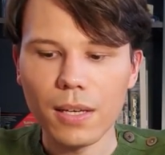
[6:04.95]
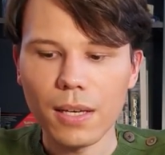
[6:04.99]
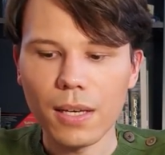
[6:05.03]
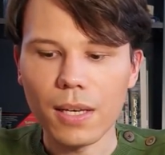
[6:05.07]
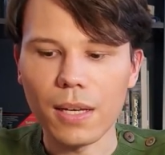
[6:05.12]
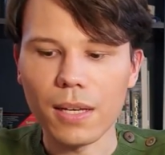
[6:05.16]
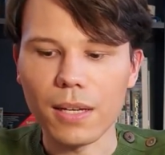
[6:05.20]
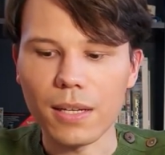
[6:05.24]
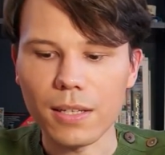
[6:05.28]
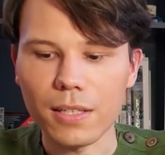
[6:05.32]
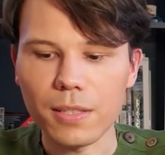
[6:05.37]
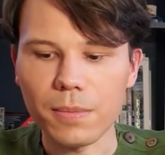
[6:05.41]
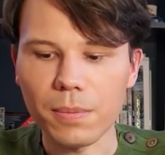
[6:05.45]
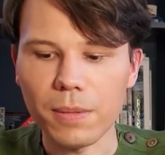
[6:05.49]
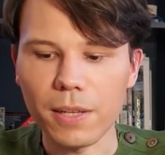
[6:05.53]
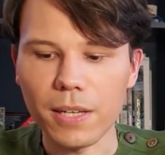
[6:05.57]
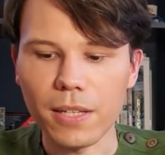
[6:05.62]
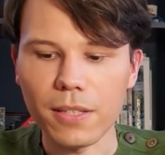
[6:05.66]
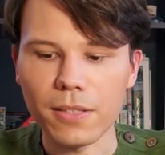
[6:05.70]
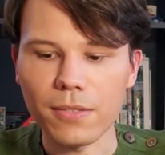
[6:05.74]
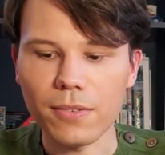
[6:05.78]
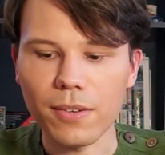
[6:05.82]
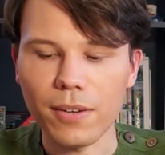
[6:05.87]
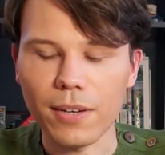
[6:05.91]
It
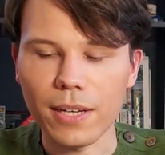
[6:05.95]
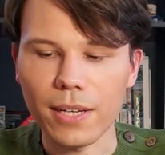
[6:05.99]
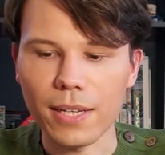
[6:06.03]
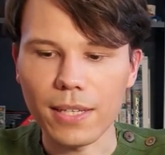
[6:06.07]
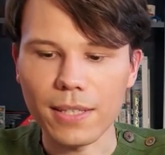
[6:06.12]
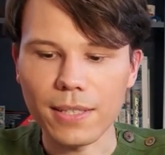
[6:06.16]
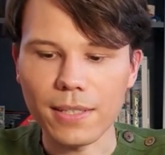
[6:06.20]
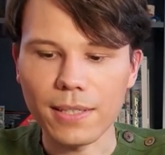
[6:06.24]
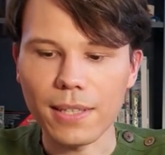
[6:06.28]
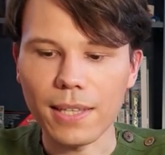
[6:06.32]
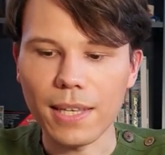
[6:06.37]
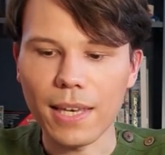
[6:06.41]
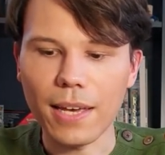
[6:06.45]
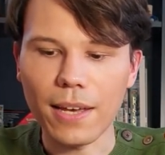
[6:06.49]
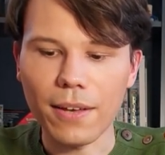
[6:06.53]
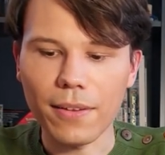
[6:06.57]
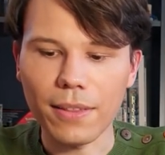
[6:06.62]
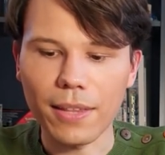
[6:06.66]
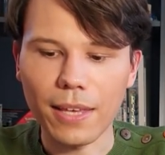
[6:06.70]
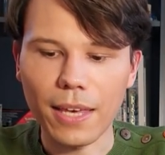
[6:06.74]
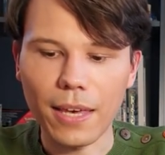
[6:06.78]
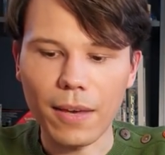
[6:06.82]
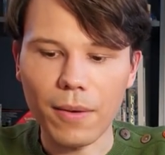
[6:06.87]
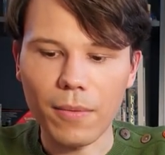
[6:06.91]
explains very easily how
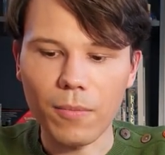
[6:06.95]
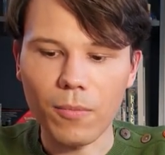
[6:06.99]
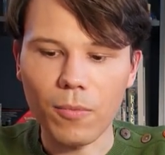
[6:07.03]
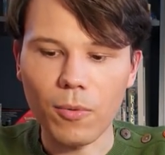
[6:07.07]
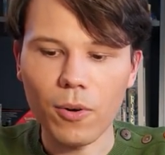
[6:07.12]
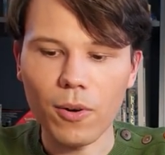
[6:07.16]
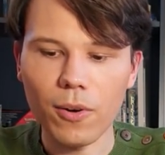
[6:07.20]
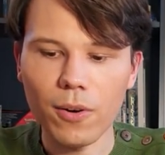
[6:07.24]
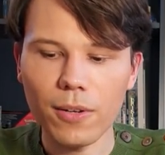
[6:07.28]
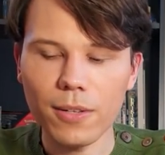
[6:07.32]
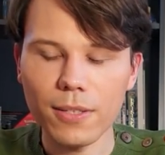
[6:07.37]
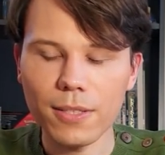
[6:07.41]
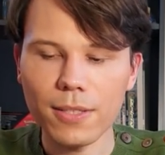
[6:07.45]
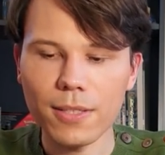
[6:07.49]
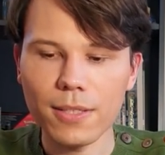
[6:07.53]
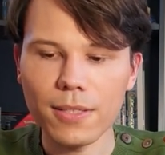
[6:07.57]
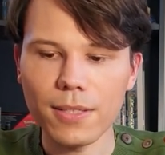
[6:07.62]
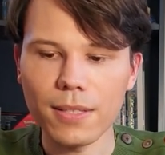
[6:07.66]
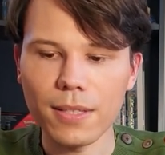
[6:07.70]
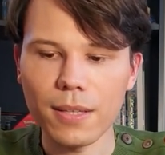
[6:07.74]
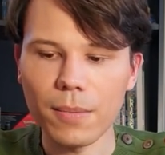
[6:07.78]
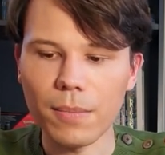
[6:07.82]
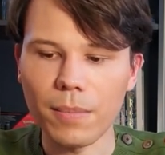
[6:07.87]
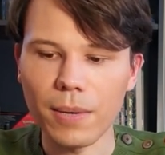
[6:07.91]
the game
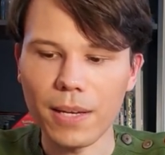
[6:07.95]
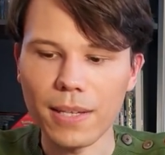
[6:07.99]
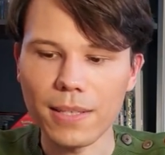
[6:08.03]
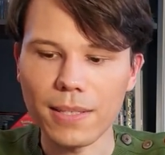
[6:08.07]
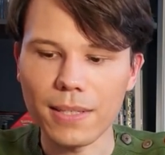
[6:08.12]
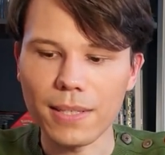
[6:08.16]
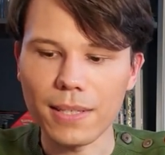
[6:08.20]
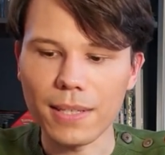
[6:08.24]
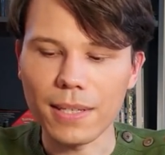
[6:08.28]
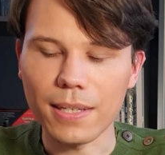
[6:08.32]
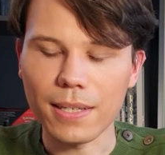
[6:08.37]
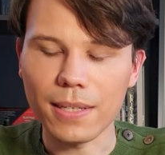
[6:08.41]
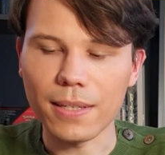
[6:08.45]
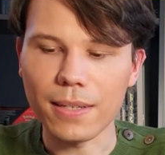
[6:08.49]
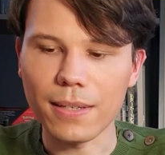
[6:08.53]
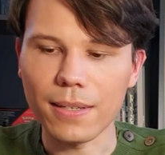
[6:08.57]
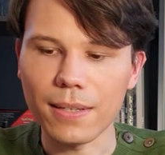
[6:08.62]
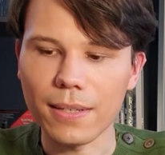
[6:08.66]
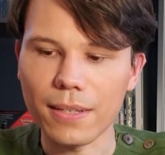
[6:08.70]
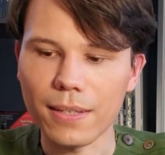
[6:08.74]
works, the basic